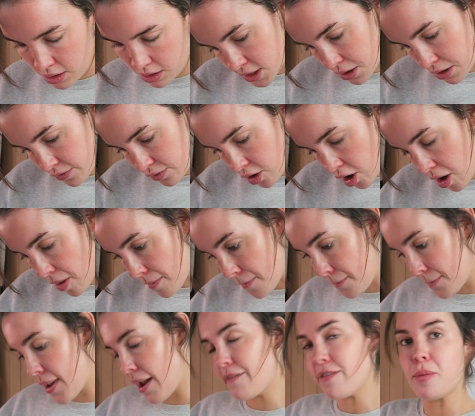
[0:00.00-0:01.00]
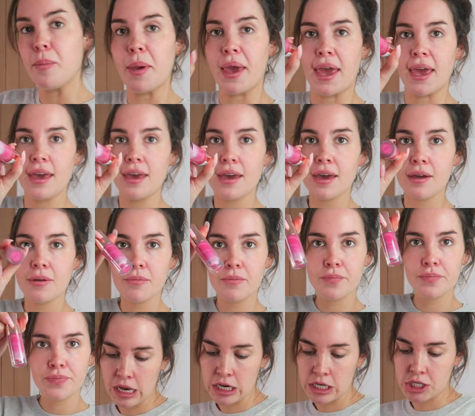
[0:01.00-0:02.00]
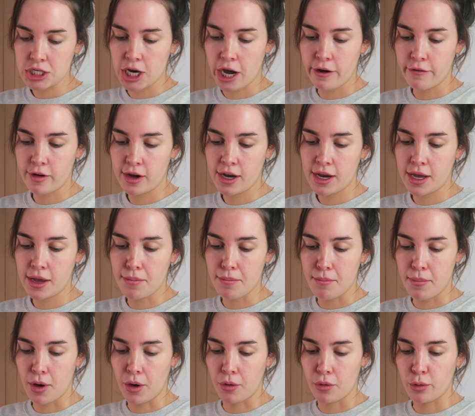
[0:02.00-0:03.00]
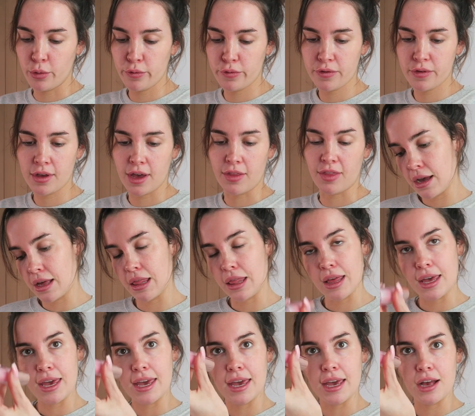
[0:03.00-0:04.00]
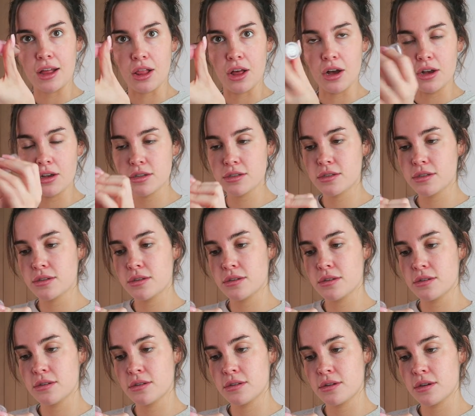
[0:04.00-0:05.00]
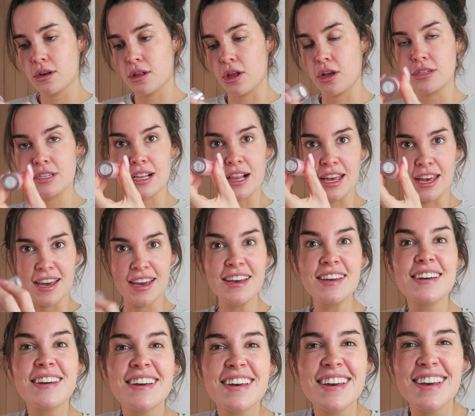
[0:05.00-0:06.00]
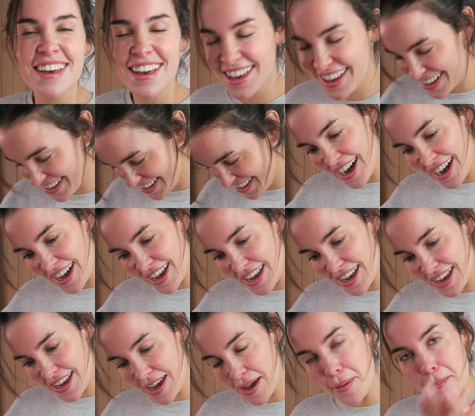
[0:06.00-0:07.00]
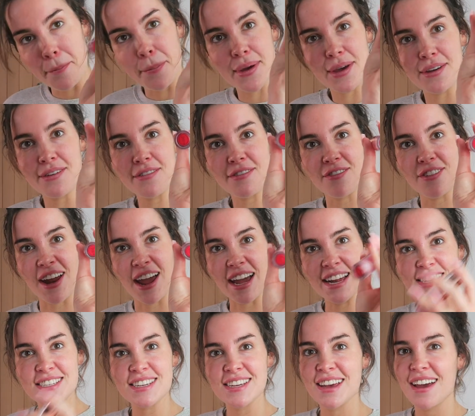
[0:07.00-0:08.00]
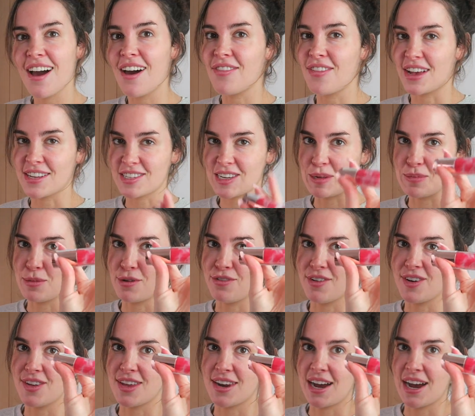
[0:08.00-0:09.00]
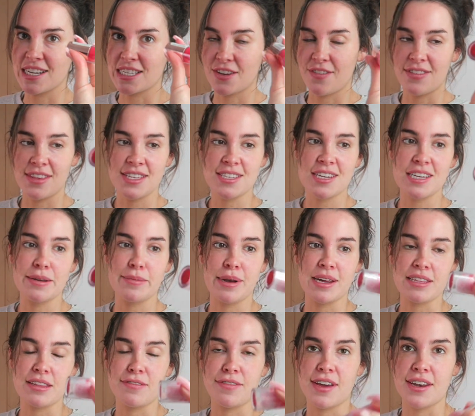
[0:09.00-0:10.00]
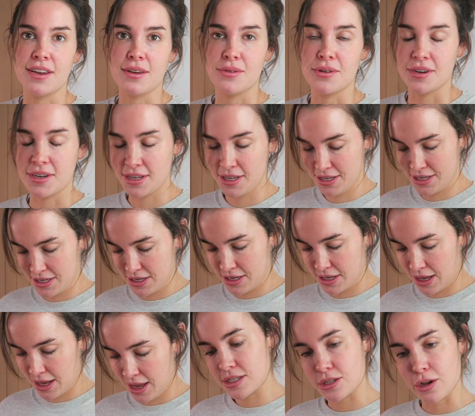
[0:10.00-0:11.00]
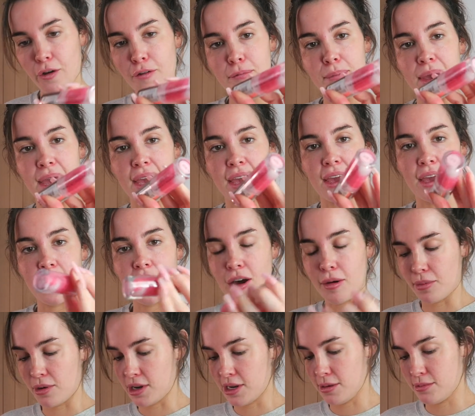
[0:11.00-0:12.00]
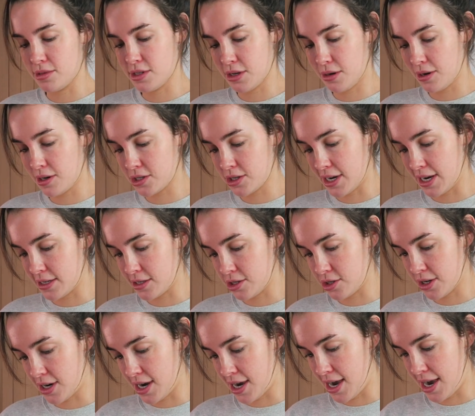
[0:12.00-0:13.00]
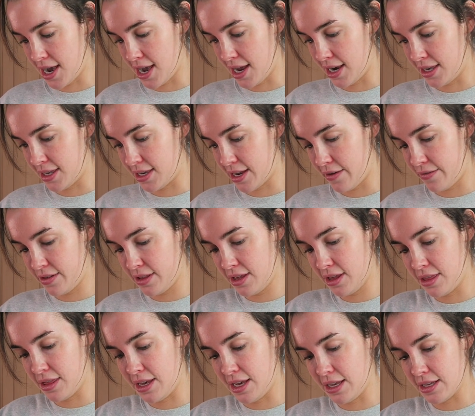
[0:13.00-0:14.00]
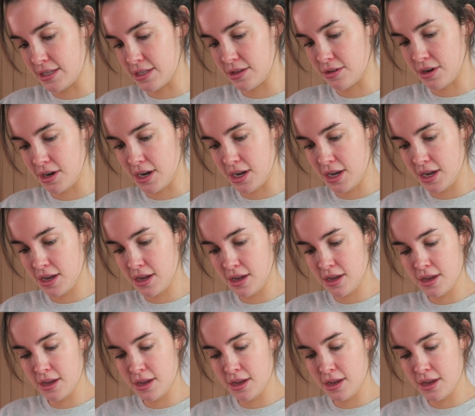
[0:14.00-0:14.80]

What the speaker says: So I've got berry pink, cherry mauve, a clear gloss, gloss clear, and bitten red. That's going to be really nice. I think that's going to be like the Fenty one. Soft pink. Oh my god, I'm so excited to try definitely these three.